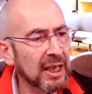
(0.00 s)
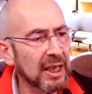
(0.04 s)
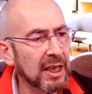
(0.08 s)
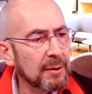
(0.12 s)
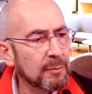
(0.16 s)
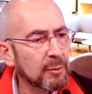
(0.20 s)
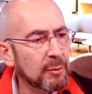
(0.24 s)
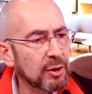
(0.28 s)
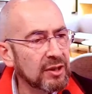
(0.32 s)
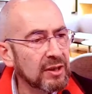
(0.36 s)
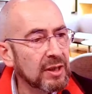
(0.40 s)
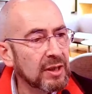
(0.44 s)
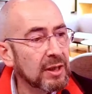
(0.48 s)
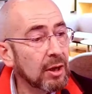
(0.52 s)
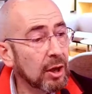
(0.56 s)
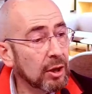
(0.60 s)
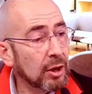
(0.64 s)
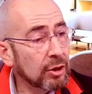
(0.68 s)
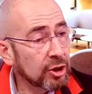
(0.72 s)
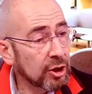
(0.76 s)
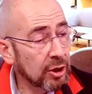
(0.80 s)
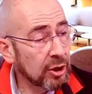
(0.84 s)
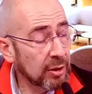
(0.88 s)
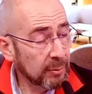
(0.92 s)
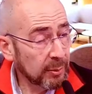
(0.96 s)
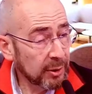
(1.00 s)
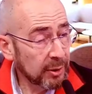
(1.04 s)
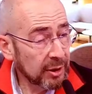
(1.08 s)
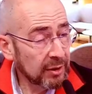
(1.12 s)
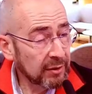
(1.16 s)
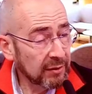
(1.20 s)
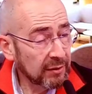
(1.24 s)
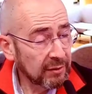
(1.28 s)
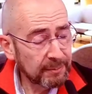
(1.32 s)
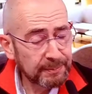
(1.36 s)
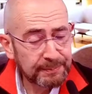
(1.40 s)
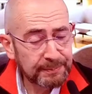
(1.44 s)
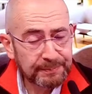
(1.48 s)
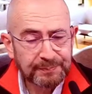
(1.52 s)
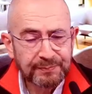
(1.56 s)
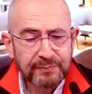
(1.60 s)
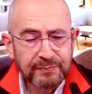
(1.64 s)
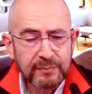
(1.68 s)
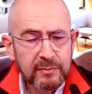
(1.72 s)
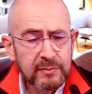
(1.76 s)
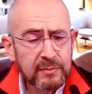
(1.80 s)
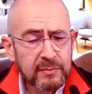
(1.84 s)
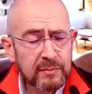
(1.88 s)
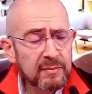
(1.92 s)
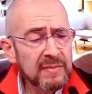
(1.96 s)
But in large companies,
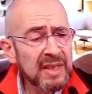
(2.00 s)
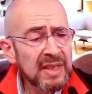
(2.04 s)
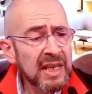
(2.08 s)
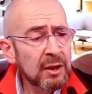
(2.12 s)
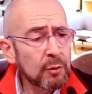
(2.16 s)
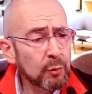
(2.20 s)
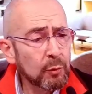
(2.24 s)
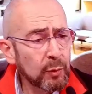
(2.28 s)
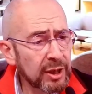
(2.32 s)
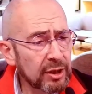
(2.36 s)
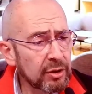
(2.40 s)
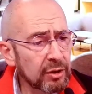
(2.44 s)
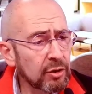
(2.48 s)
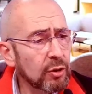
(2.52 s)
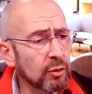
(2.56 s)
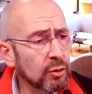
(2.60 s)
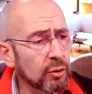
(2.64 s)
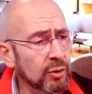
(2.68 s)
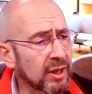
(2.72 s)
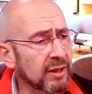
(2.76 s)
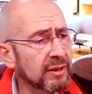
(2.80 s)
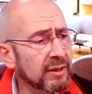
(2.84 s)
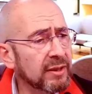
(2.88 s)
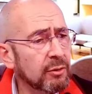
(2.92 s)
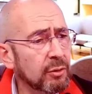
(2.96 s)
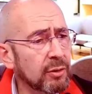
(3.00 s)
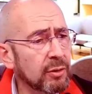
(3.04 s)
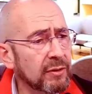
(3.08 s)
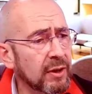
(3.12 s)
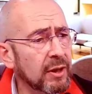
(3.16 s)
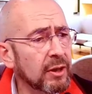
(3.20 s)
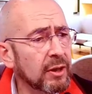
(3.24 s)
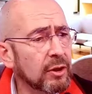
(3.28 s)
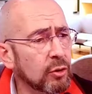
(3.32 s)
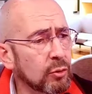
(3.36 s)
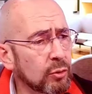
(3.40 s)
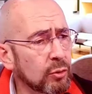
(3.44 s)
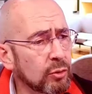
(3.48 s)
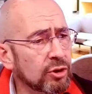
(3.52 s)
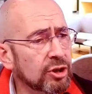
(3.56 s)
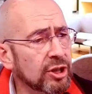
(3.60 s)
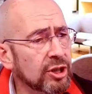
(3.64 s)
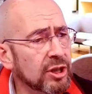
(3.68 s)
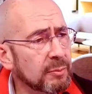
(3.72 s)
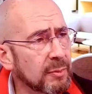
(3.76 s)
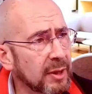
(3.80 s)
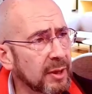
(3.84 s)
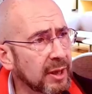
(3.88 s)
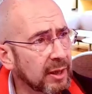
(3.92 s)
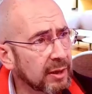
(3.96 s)
we know that there is a huge
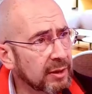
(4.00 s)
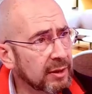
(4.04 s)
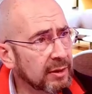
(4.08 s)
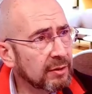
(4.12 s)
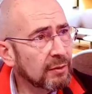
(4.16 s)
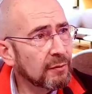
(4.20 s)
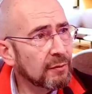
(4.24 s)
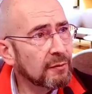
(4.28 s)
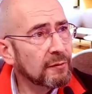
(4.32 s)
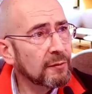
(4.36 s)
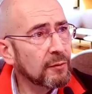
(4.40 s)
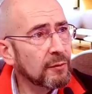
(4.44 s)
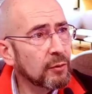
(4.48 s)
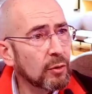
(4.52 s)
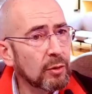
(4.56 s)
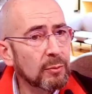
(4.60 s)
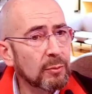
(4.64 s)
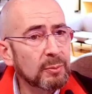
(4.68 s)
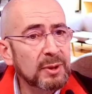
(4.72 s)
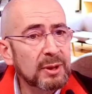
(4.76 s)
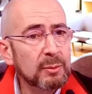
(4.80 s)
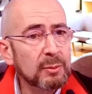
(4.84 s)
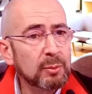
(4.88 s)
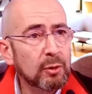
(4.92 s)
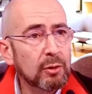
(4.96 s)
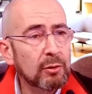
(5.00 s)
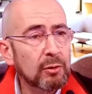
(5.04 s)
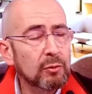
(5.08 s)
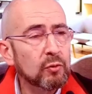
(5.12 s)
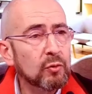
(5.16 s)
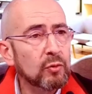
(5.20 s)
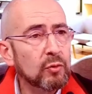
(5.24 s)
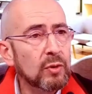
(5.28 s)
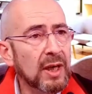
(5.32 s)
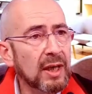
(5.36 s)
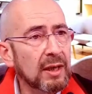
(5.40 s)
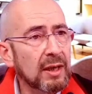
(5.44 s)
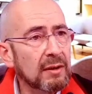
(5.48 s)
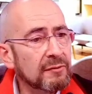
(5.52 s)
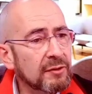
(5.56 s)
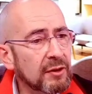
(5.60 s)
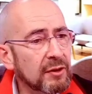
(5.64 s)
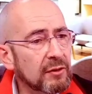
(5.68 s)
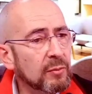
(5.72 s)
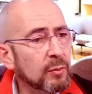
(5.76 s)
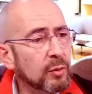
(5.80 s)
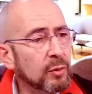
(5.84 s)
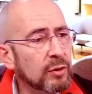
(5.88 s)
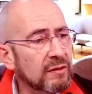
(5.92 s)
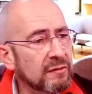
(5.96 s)
demand for people who have
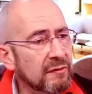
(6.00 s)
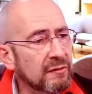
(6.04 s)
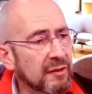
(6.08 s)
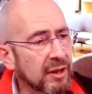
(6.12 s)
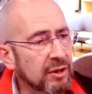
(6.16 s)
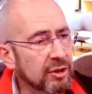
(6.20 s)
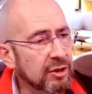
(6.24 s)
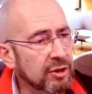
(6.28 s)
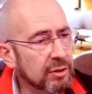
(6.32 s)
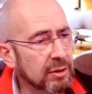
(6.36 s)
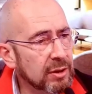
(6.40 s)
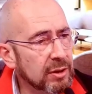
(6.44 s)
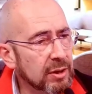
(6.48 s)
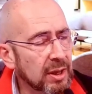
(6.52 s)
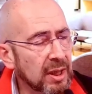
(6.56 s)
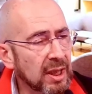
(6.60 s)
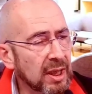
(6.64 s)
this motivation